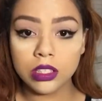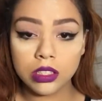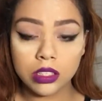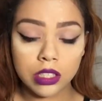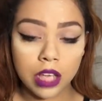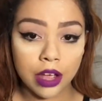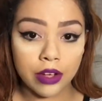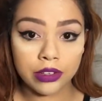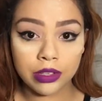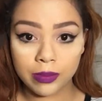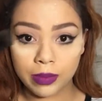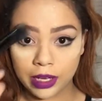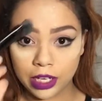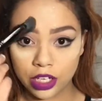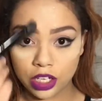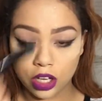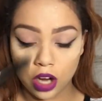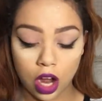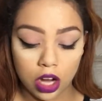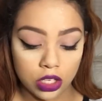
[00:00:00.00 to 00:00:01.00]
So to
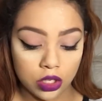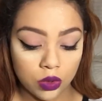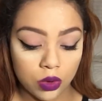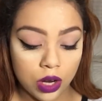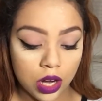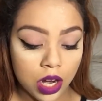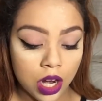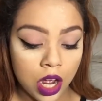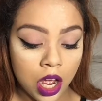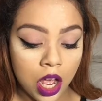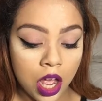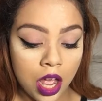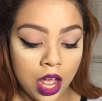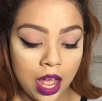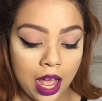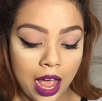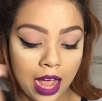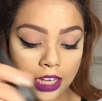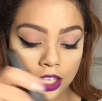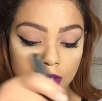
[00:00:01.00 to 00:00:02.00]
place your contour,
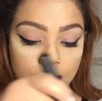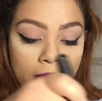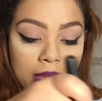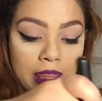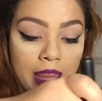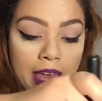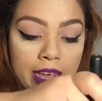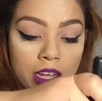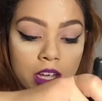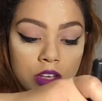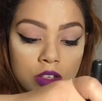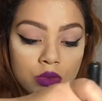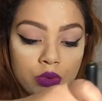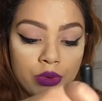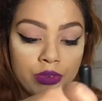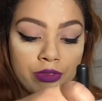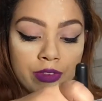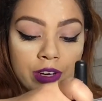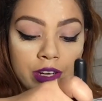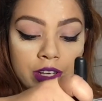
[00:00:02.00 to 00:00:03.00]
I do my light
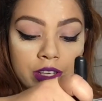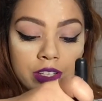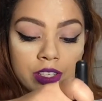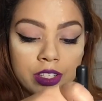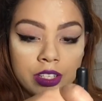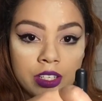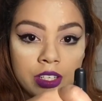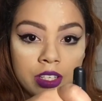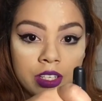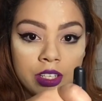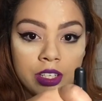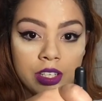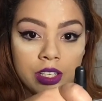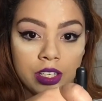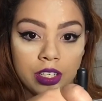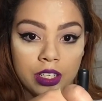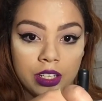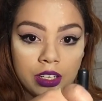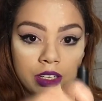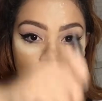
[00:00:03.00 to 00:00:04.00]
contour first,
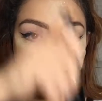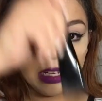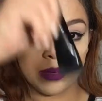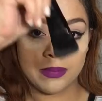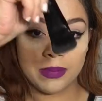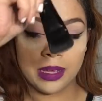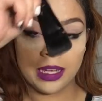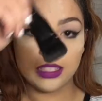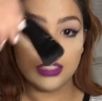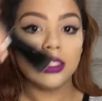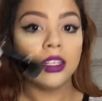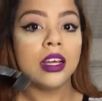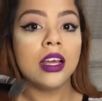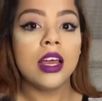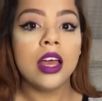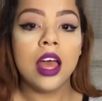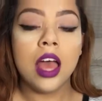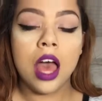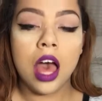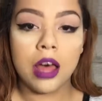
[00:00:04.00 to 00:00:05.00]
little dip in,
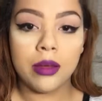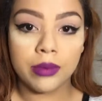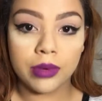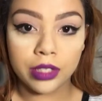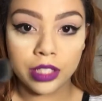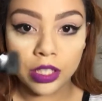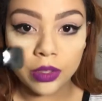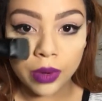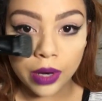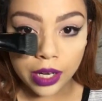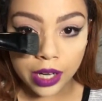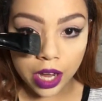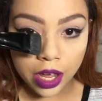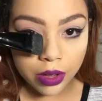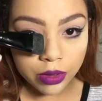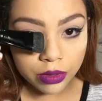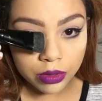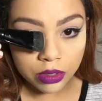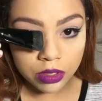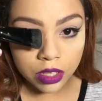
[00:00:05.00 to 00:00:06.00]
and we're gonna do our
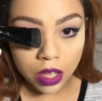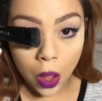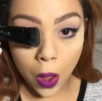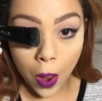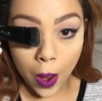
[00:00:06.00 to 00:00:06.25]
nose.